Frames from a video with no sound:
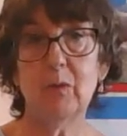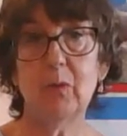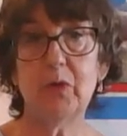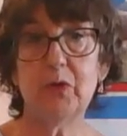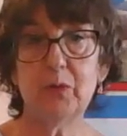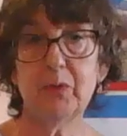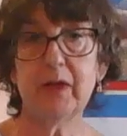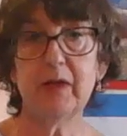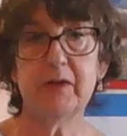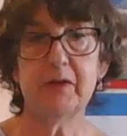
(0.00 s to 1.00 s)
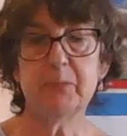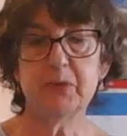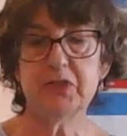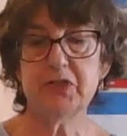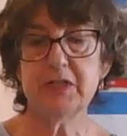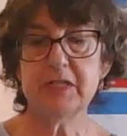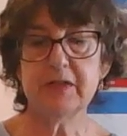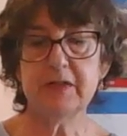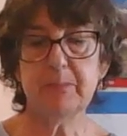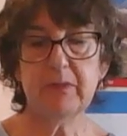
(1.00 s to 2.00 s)
You can kind of push into
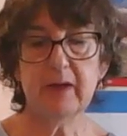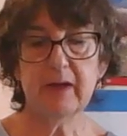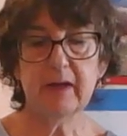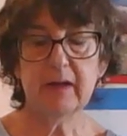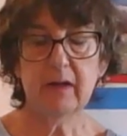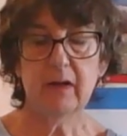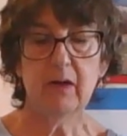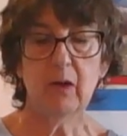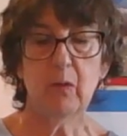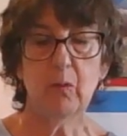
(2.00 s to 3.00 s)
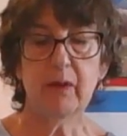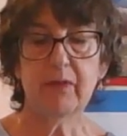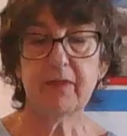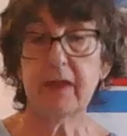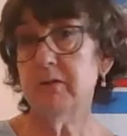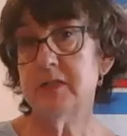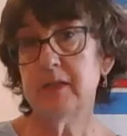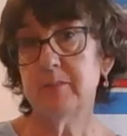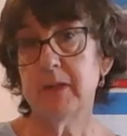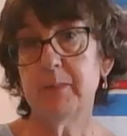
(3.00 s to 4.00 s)
the play with
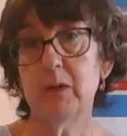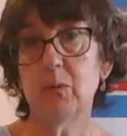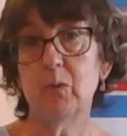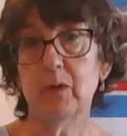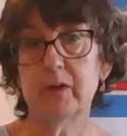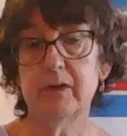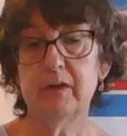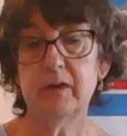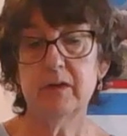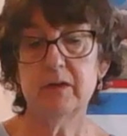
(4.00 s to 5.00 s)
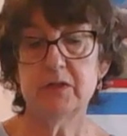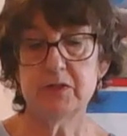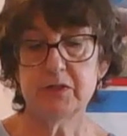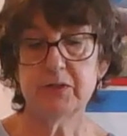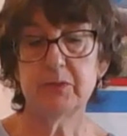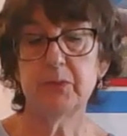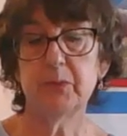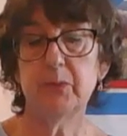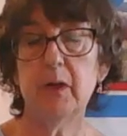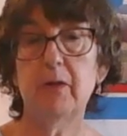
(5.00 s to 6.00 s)
counting, maybe 1,
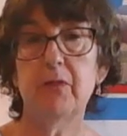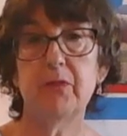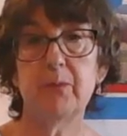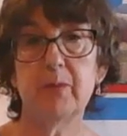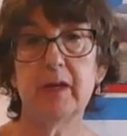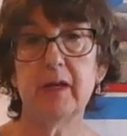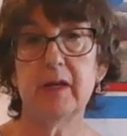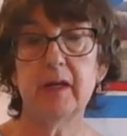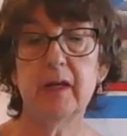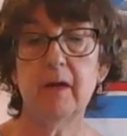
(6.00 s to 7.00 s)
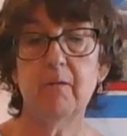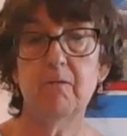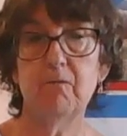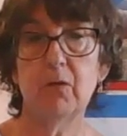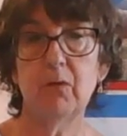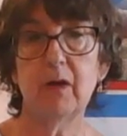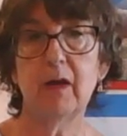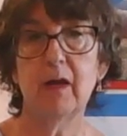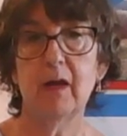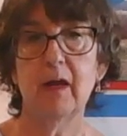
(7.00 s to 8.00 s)
2, 3, 4.
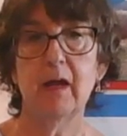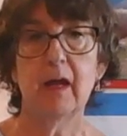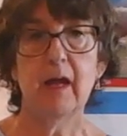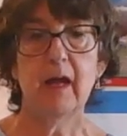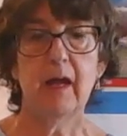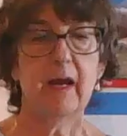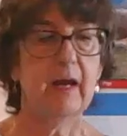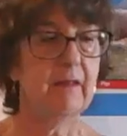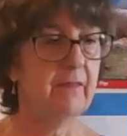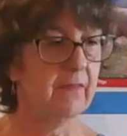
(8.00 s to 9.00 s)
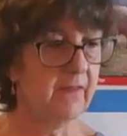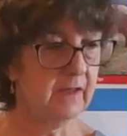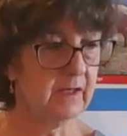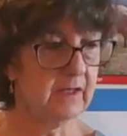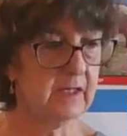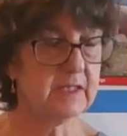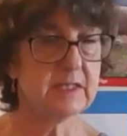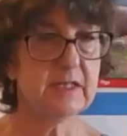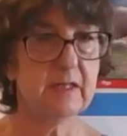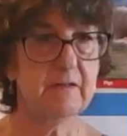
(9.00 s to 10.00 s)
And then
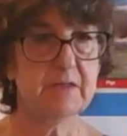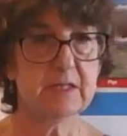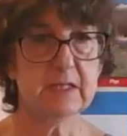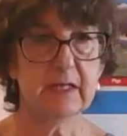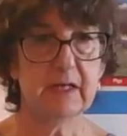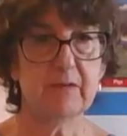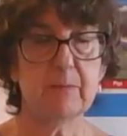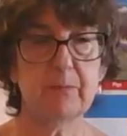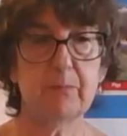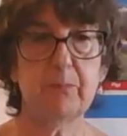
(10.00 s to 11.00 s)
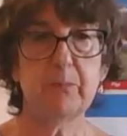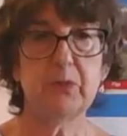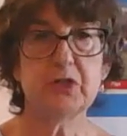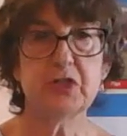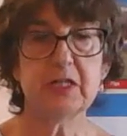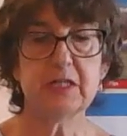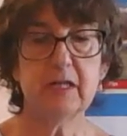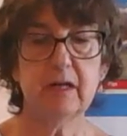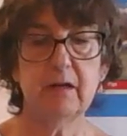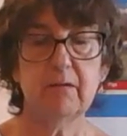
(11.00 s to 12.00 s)
instead of just letting them push it
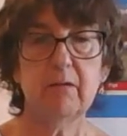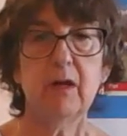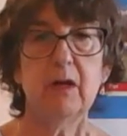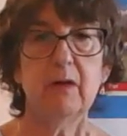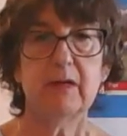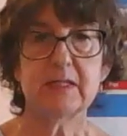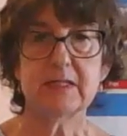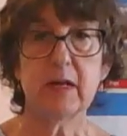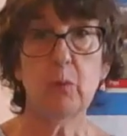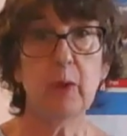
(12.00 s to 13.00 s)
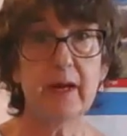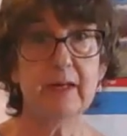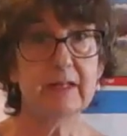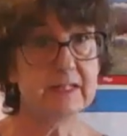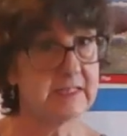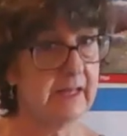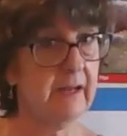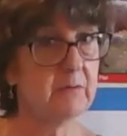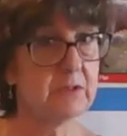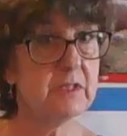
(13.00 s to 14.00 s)
down, let's say, wait, let's
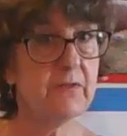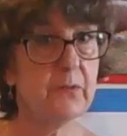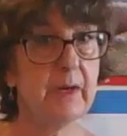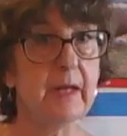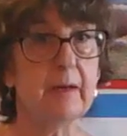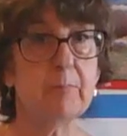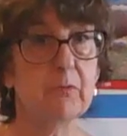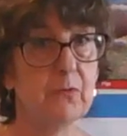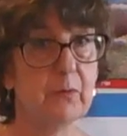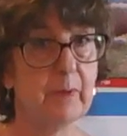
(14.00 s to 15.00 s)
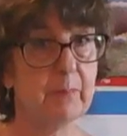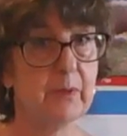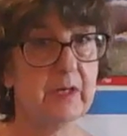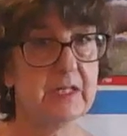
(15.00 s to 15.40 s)
count to 3 before we push